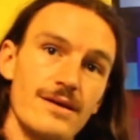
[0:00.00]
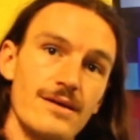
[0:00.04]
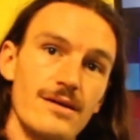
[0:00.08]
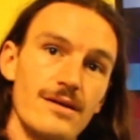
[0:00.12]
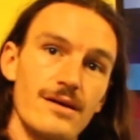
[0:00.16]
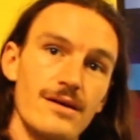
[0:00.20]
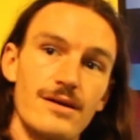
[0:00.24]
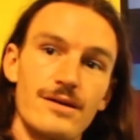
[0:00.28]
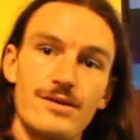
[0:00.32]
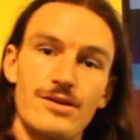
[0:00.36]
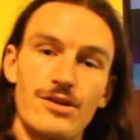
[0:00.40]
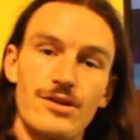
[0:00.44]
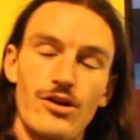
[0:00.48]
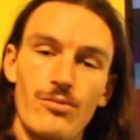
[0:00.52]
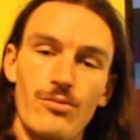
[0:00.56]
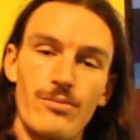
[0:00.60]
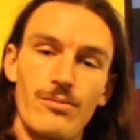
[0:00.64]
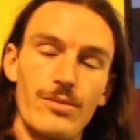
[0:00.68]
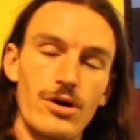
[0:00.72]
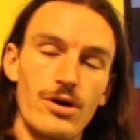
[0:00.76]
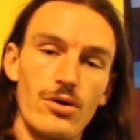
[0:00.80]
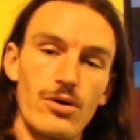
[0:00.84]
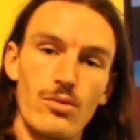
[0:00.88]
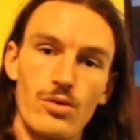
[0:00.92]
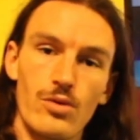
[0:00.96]

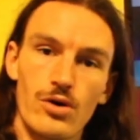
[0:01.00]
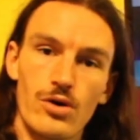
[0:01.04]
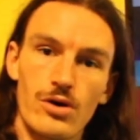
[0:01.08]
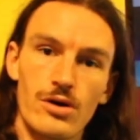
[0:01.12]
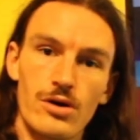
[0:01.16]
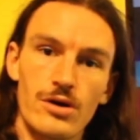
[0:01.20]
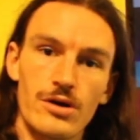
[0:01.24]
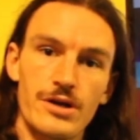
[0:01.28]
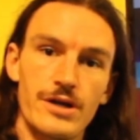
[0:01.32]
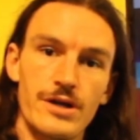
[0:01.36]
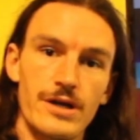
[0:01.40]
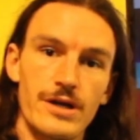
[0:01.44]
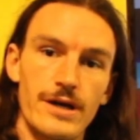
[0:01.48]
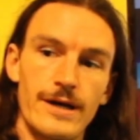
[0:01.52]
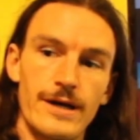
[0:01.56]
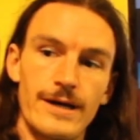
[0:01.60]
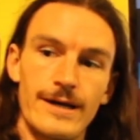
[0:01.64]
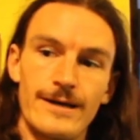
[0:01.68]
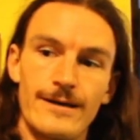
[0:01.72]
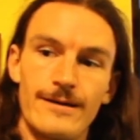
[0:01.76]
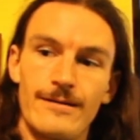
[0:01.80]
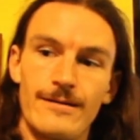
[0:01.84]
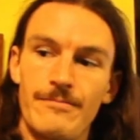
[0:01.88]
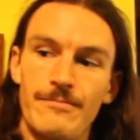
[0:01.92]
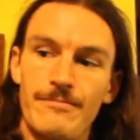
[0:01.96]

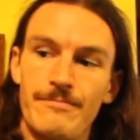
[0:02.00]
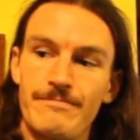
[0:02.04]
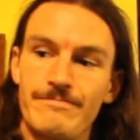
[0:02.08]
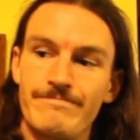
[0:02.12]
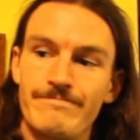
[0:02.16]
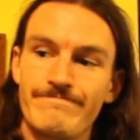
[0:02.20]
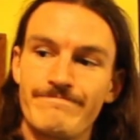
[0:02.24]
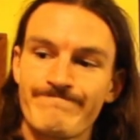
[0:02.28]
millwork.